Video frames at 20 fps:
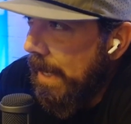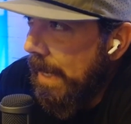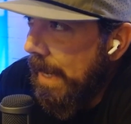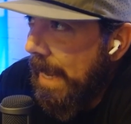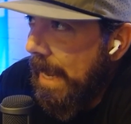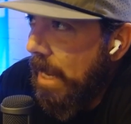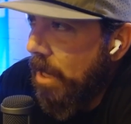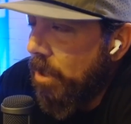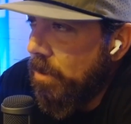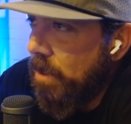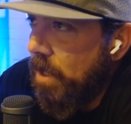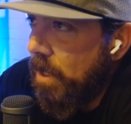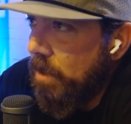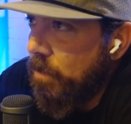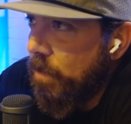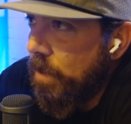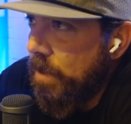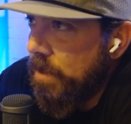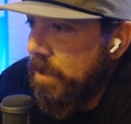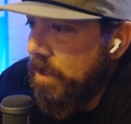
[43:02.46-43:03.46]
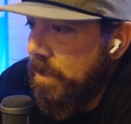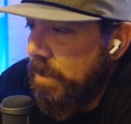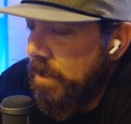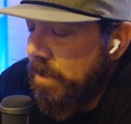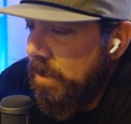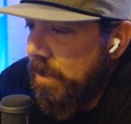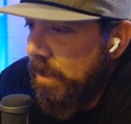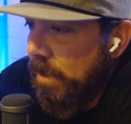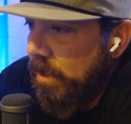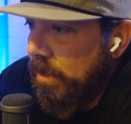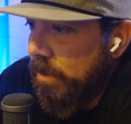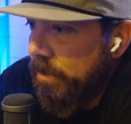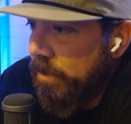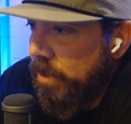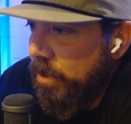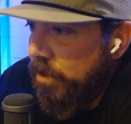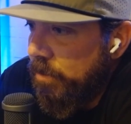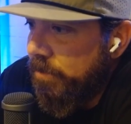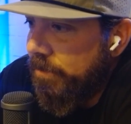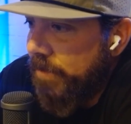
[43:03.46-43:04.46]
how long was it until
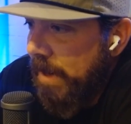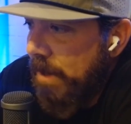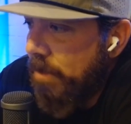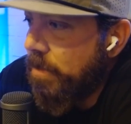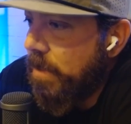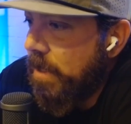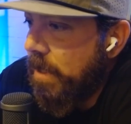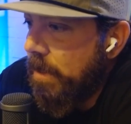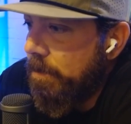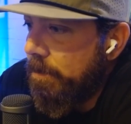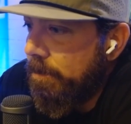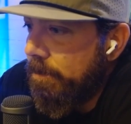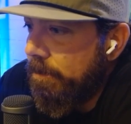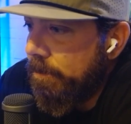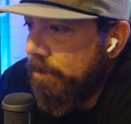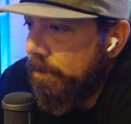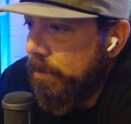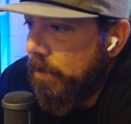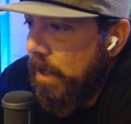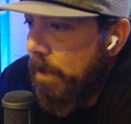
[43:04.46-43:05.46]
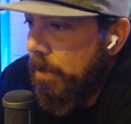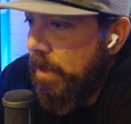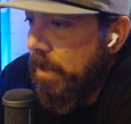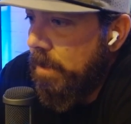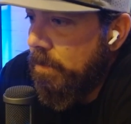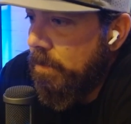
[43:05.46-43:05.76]
you found him? I